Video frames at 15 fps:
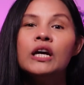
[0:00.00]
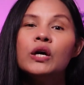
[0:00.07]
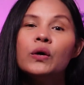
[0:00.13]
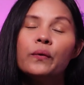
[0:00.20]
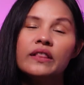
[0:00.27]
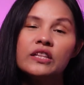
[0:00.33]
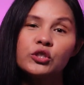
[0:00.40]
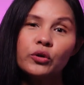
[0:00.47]

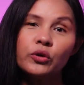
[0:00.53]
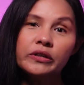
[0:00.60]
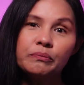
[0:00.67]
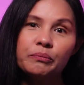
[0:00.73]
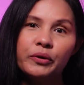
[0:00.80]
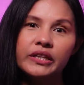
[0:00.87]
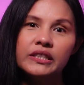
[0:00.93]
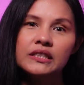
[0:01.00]
With
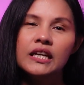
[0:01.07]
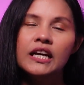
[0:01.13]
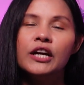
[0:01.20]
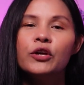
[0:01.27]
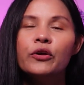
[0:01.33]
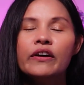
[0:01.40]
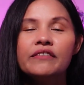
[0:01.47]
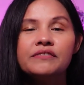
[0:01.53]
ShortPoint,
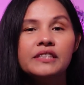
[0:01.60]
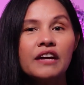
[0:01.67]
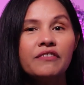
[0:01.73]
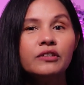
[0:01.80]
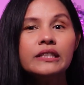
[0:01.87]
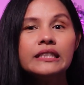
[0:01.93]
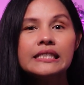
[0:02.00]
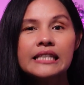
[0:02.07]
you have
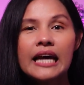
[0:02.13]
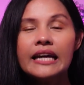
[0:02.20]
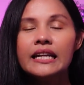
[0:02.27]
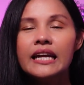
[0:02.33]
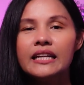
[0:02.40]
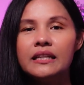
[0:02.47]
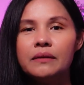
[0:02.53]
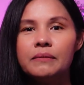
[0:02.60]
several design
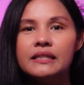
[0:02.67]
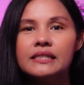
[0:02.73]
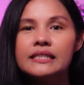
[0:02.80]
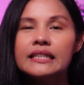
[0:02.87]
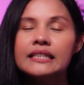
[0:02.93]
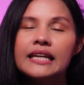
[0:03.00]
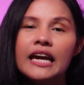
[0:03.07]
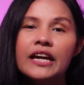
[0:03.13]
elements
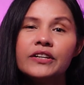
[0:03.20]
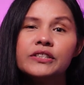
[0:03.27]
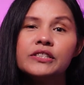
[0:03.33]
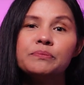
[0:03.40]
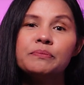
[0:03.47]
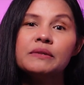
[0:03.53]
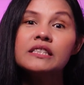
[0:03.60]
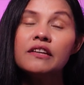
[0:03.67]
that cater
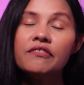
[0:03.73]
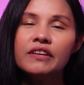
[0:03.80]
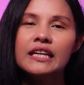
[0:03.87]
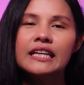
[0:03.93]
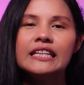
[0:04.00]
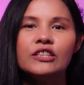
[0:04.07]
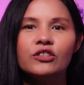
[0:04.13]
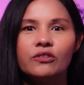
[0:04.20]

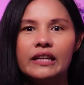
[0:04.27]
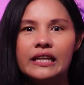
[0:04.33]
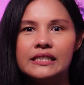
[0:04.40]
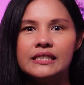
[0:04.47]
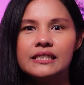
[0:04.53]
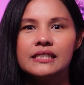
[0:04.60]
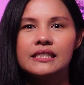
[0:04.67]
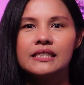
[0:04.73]
specifically to
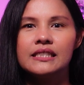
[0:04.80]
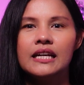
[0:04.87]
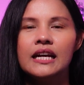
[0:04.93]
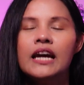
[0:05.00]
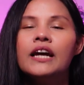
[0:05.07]
lists.